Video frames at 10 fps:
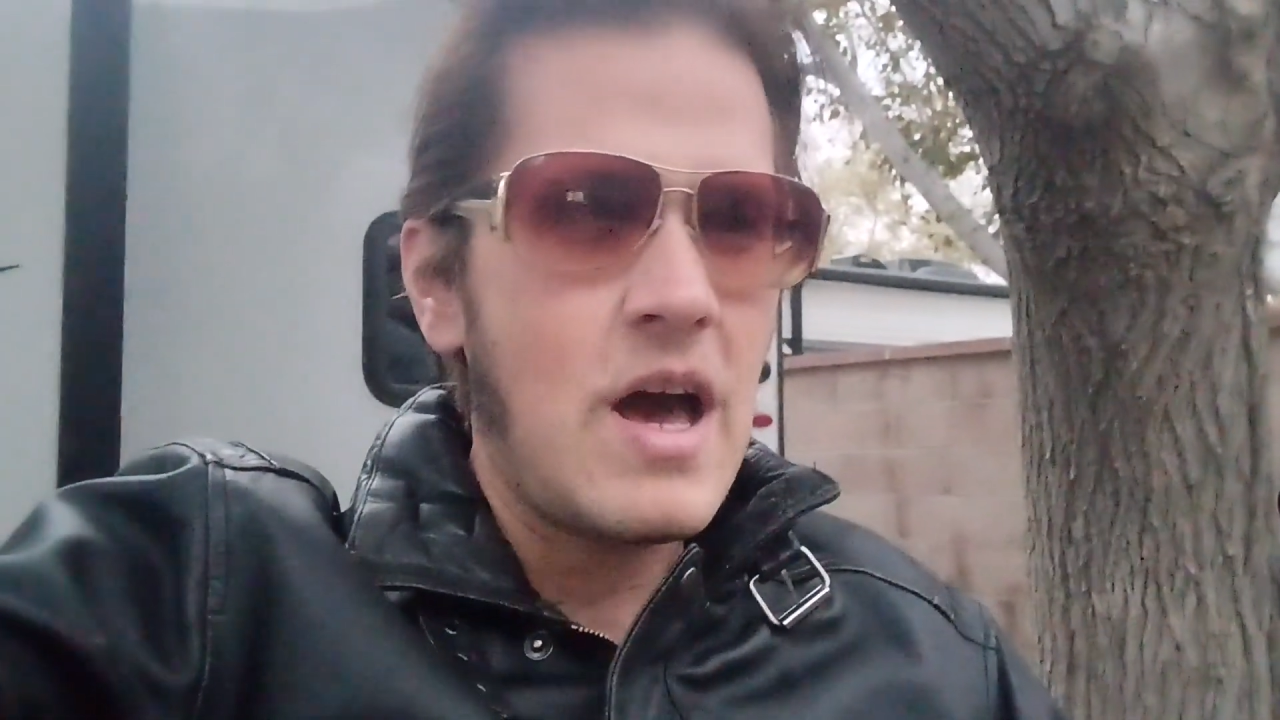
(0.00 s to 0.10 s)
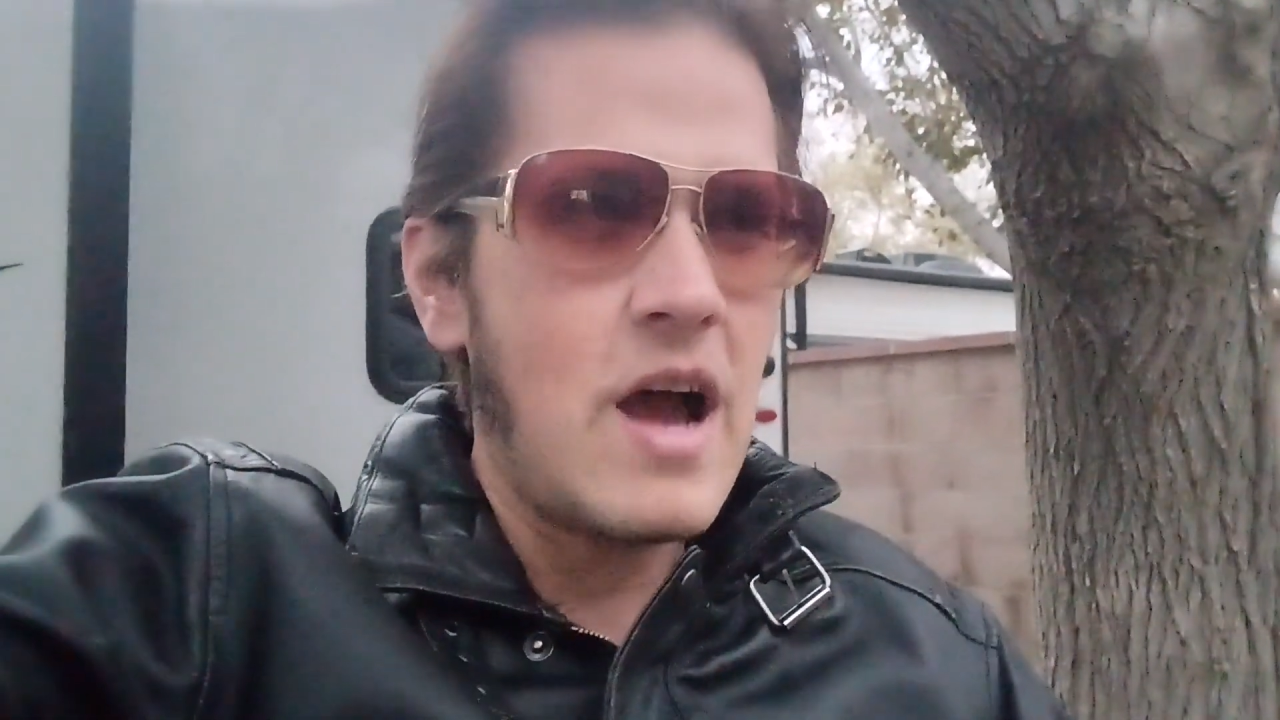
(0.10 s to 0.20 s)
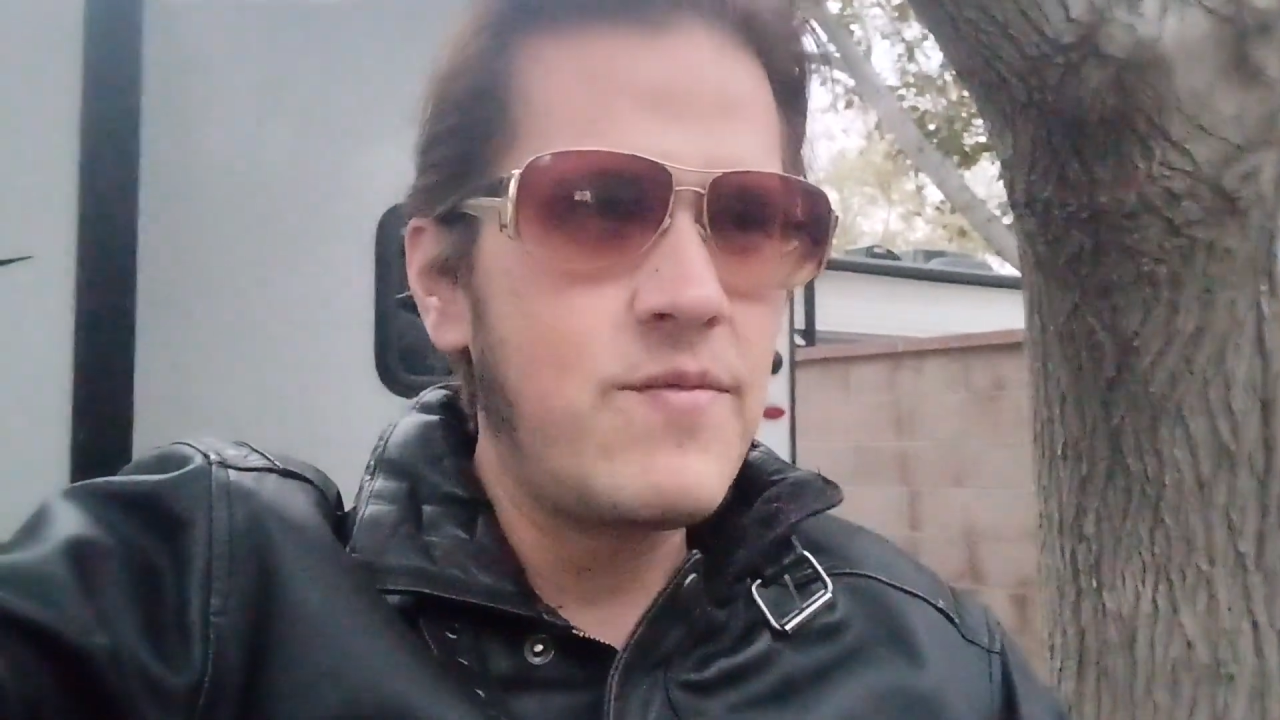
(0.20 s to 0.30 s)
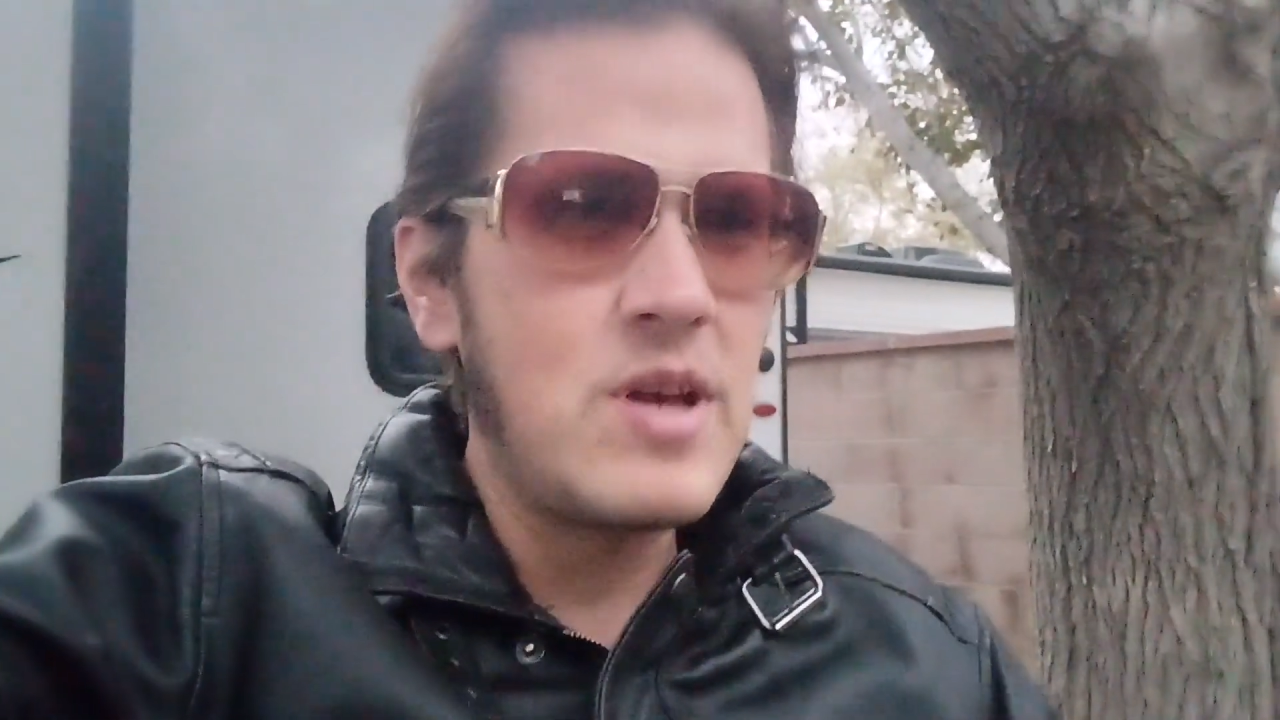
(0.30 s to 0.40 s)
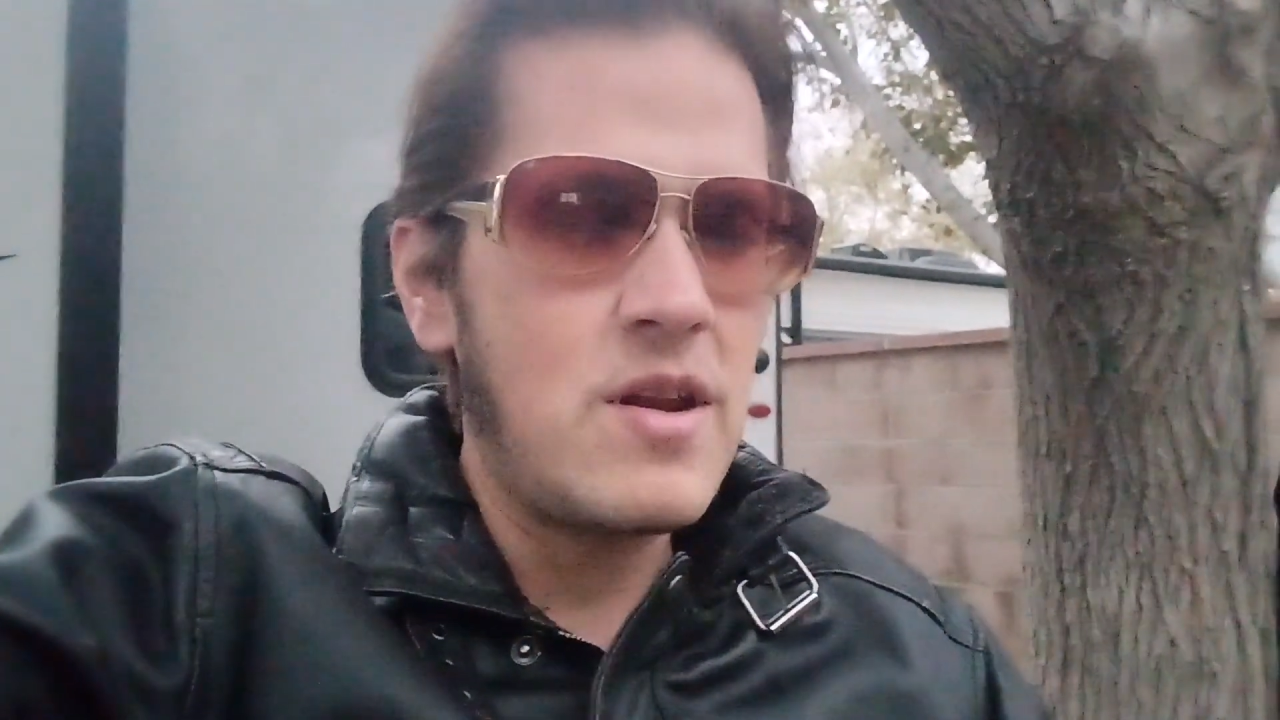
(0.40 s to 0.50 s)

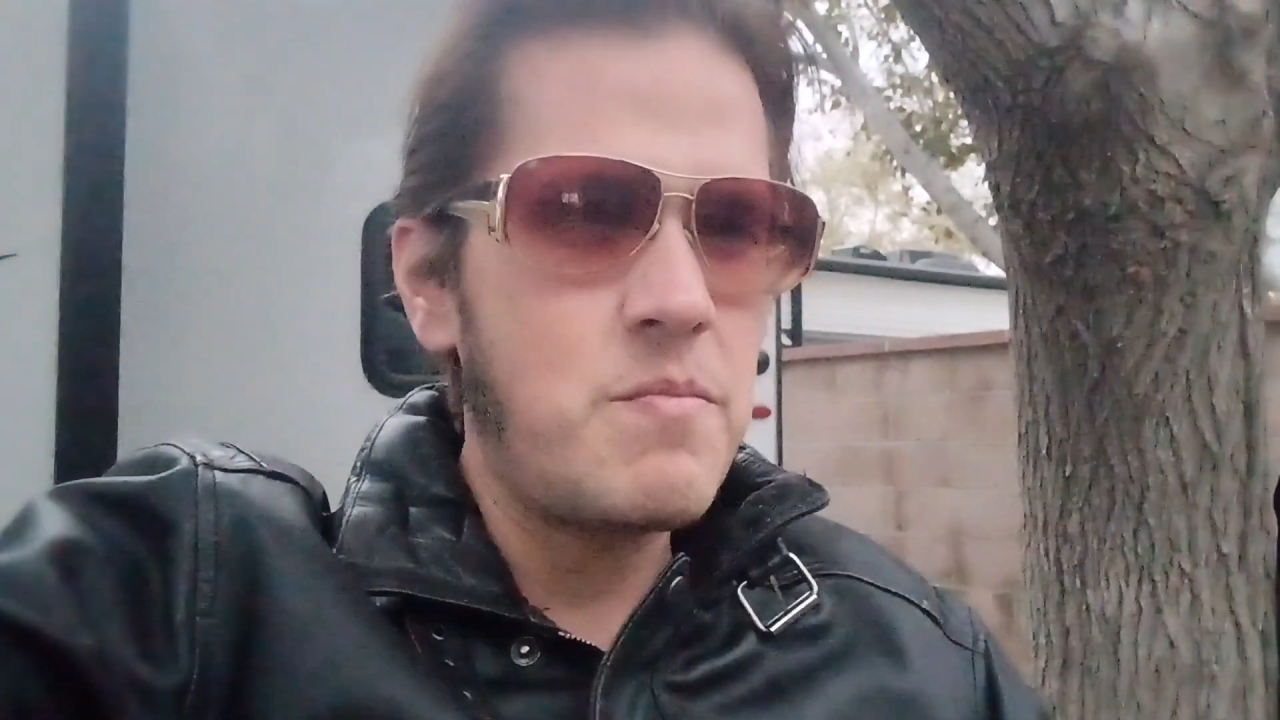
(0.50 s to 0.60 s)
I've done